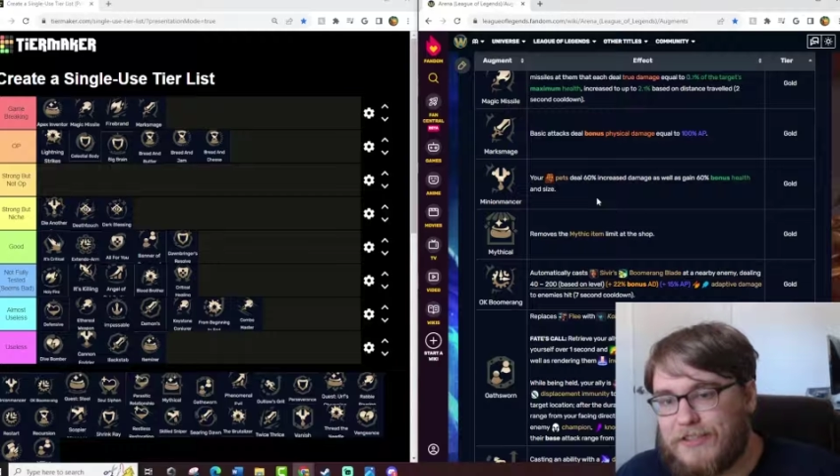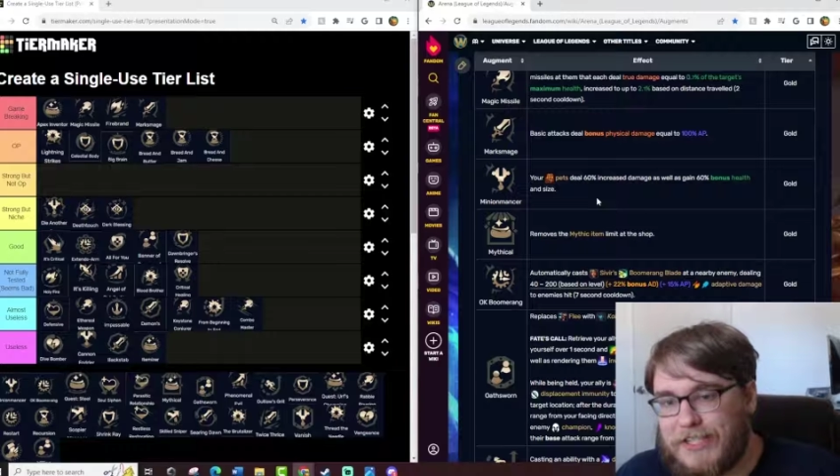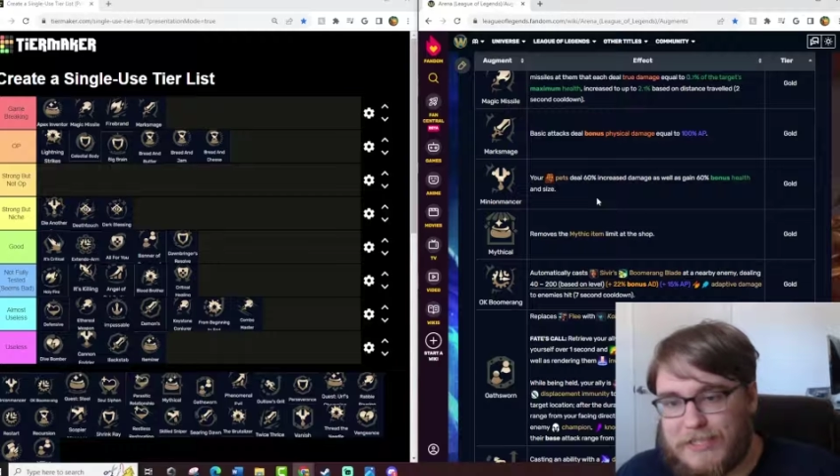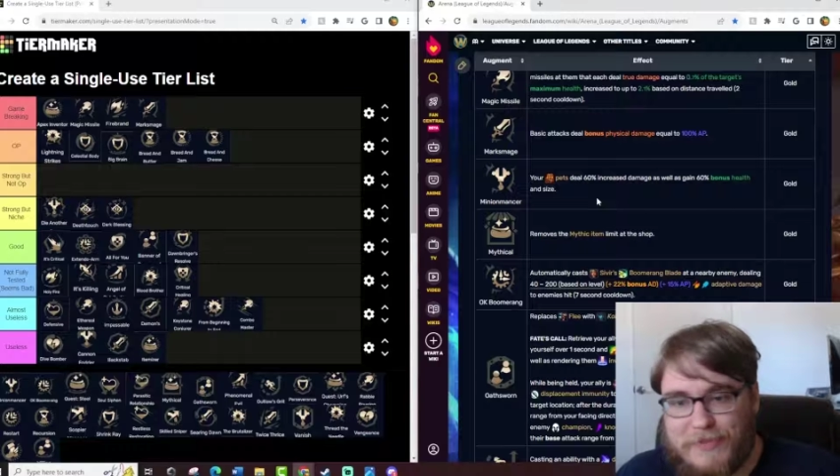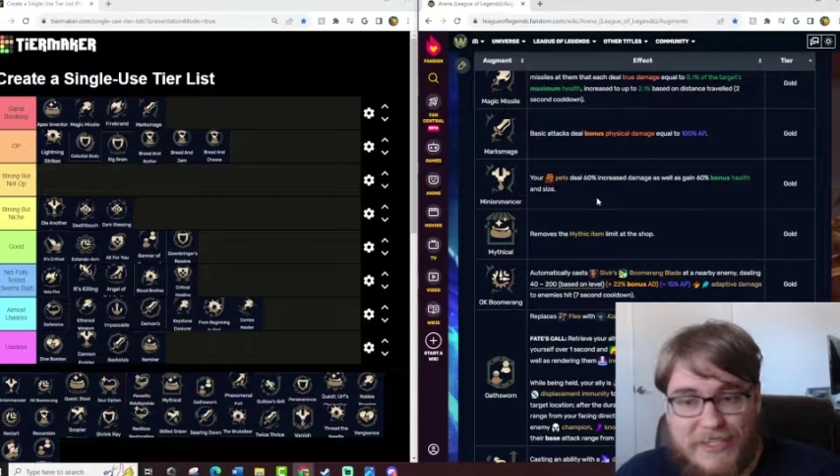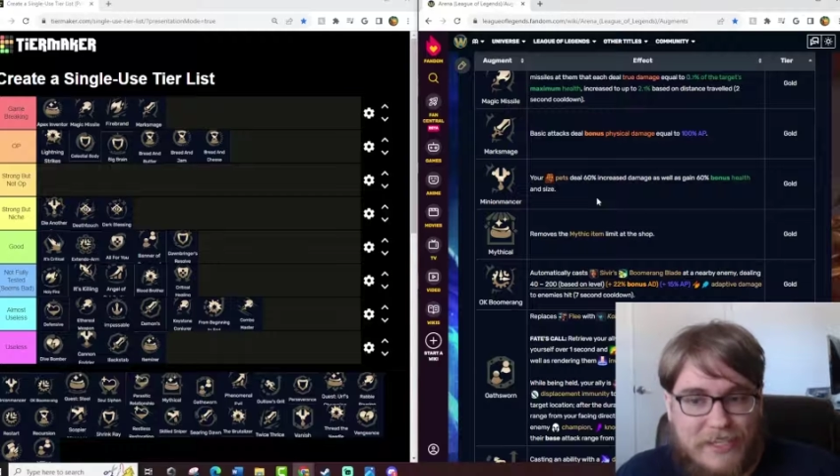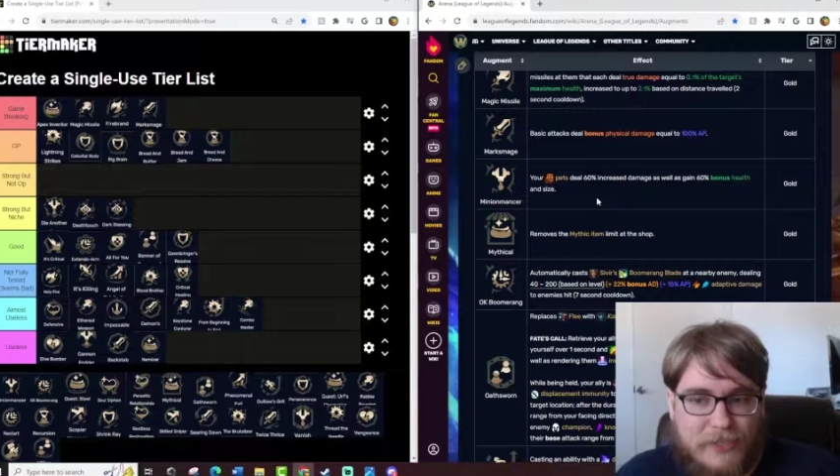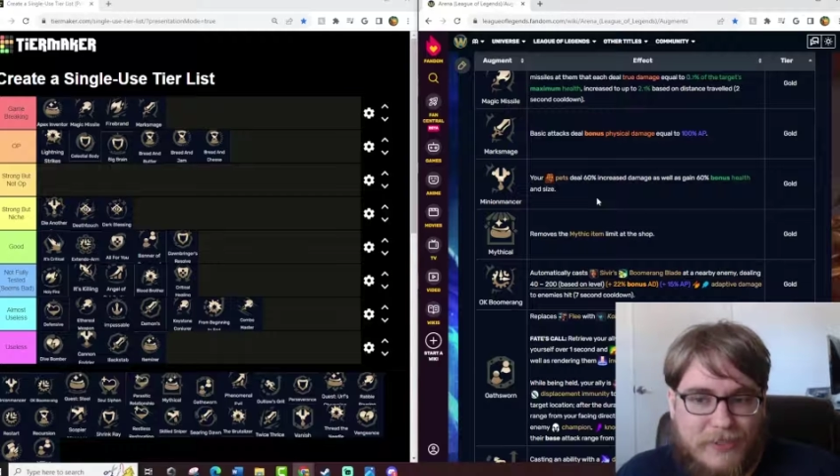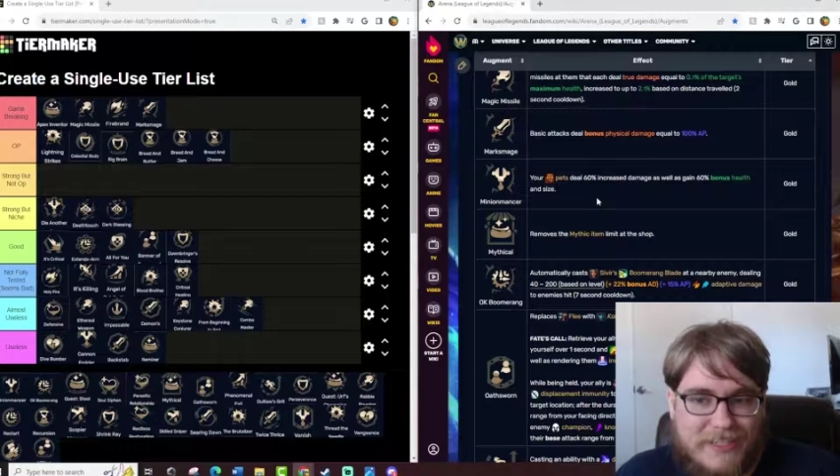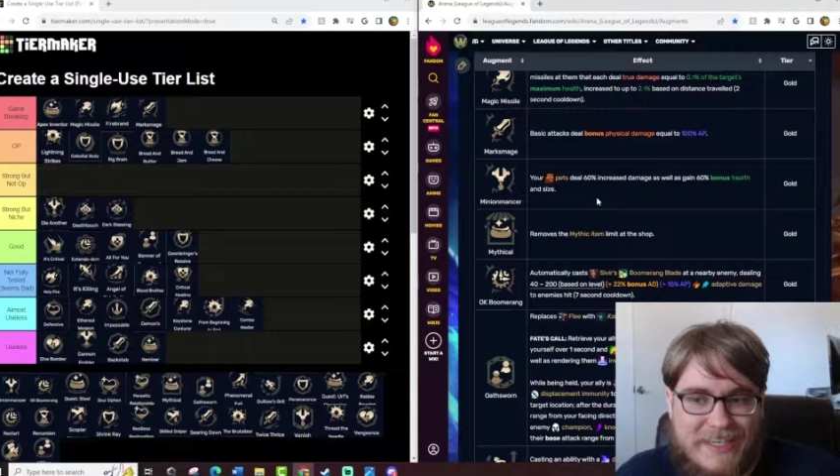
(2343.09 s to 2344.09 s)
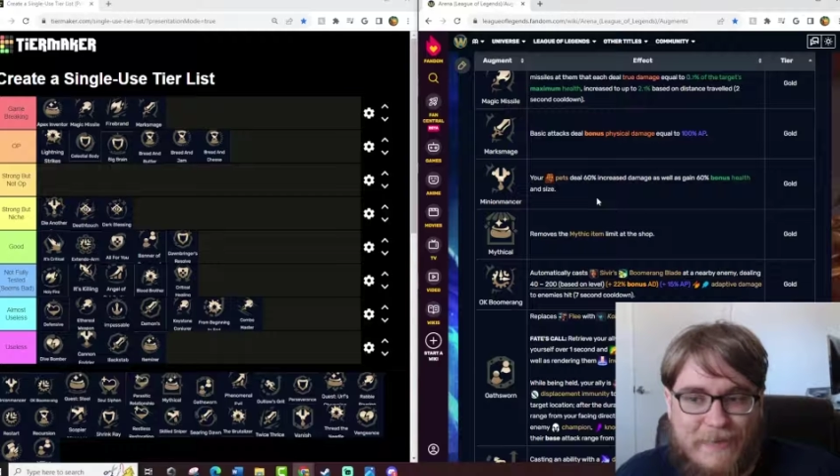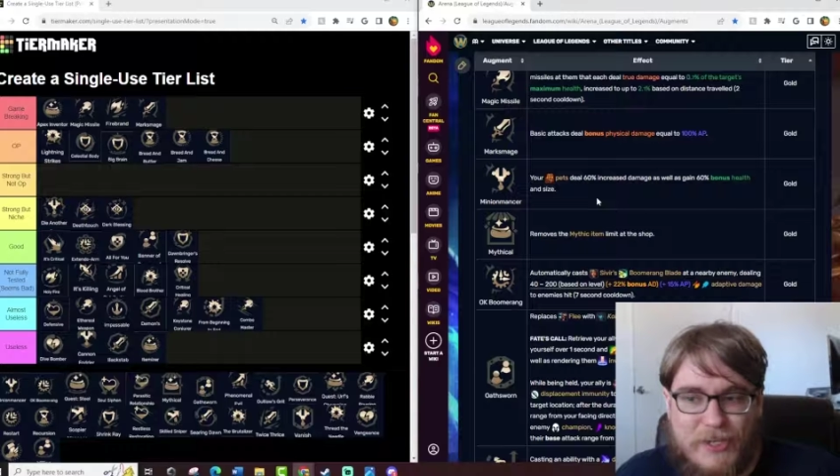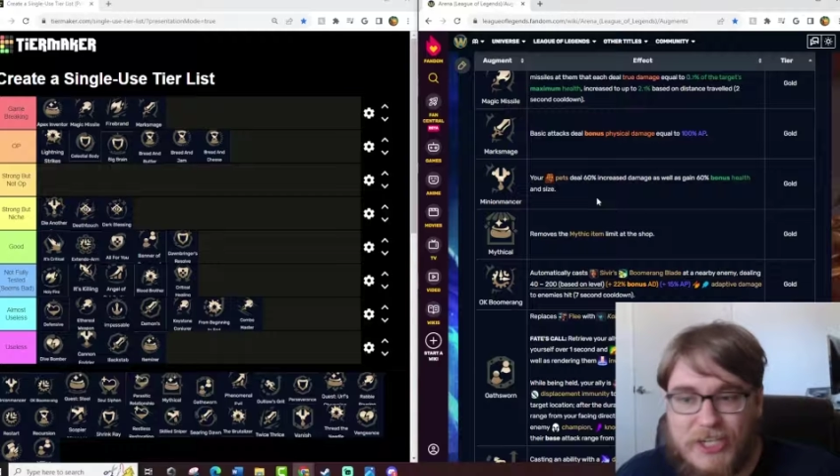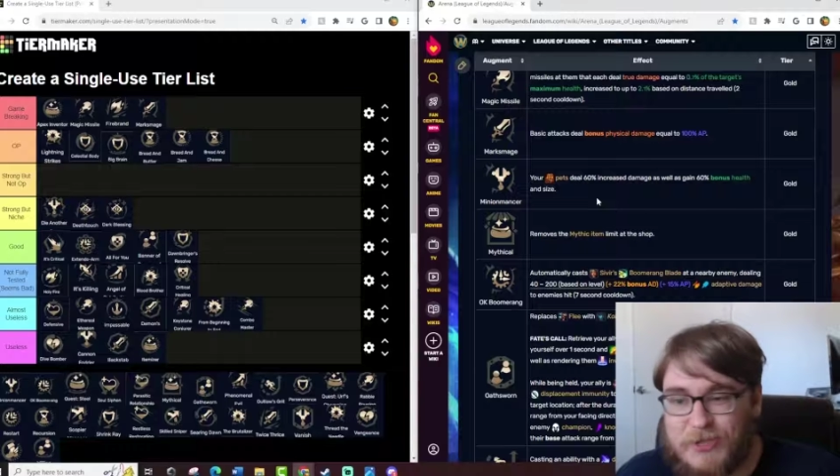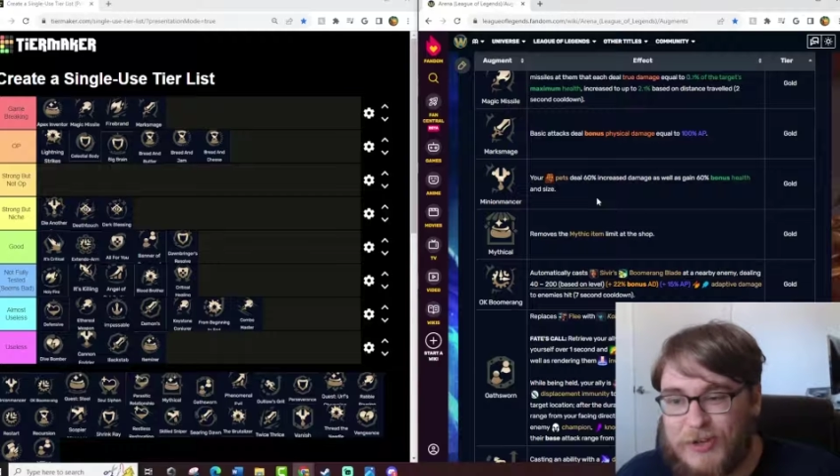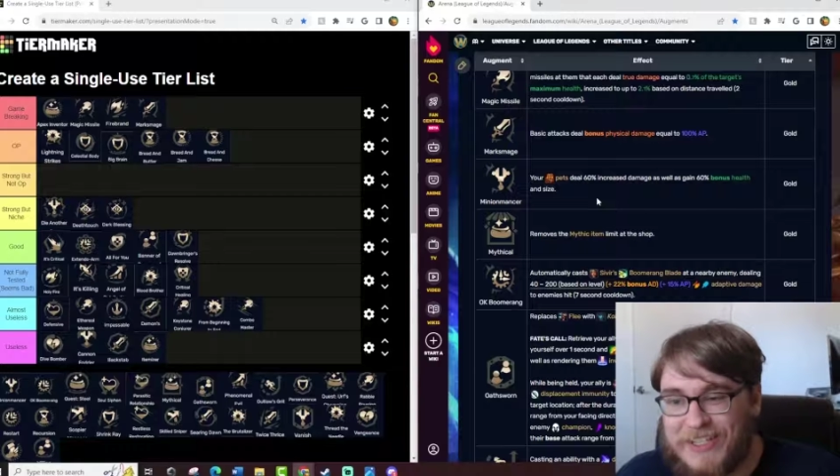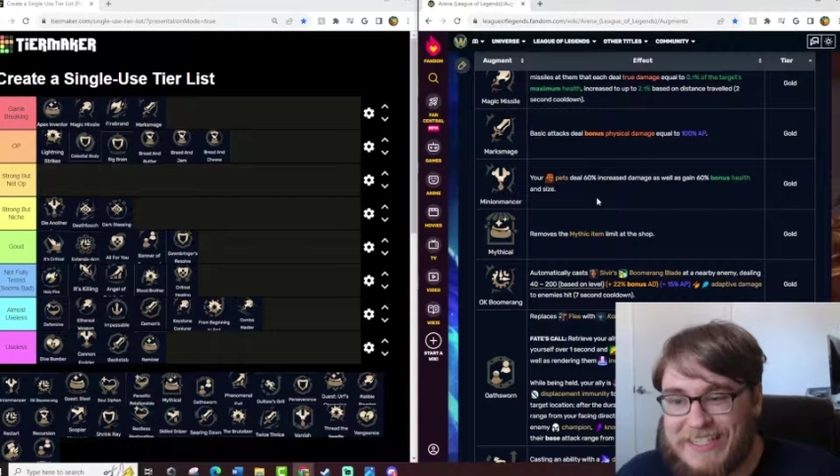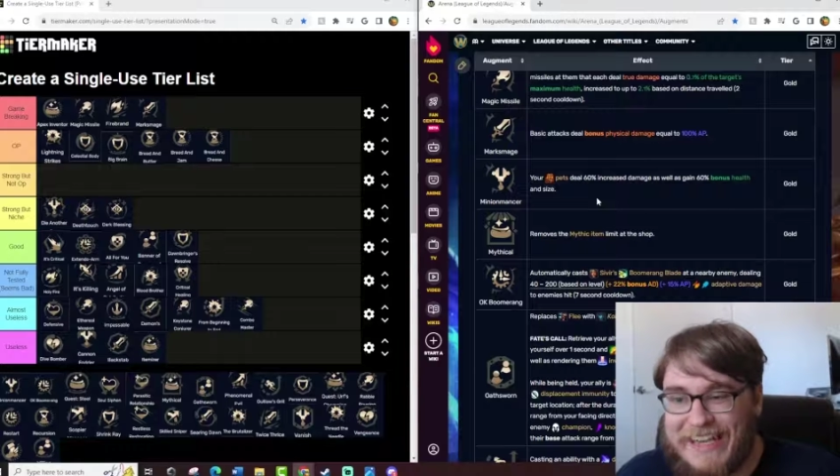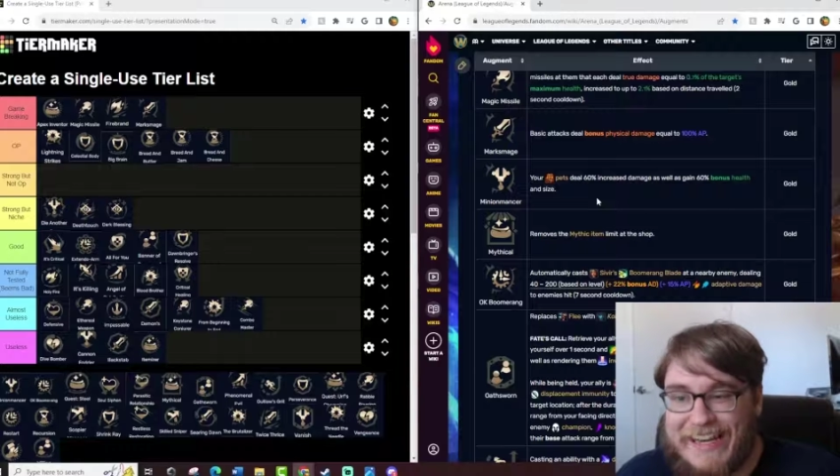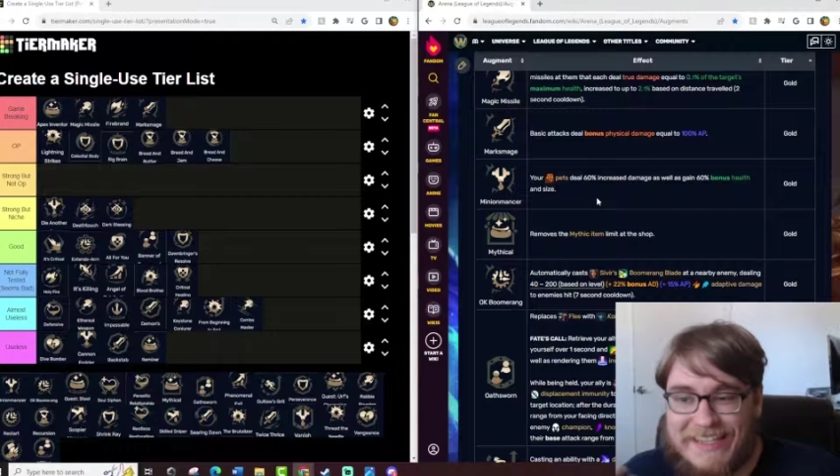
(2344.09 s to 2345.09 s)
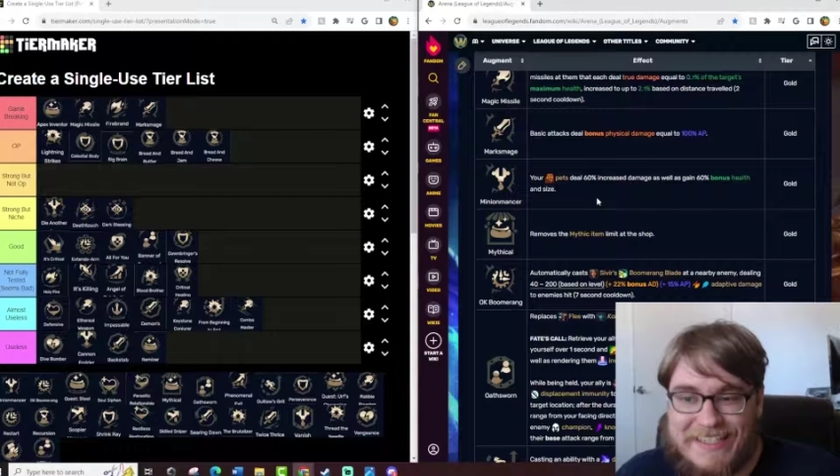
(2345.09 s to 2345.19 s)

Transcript: 60% increased damage as well as gain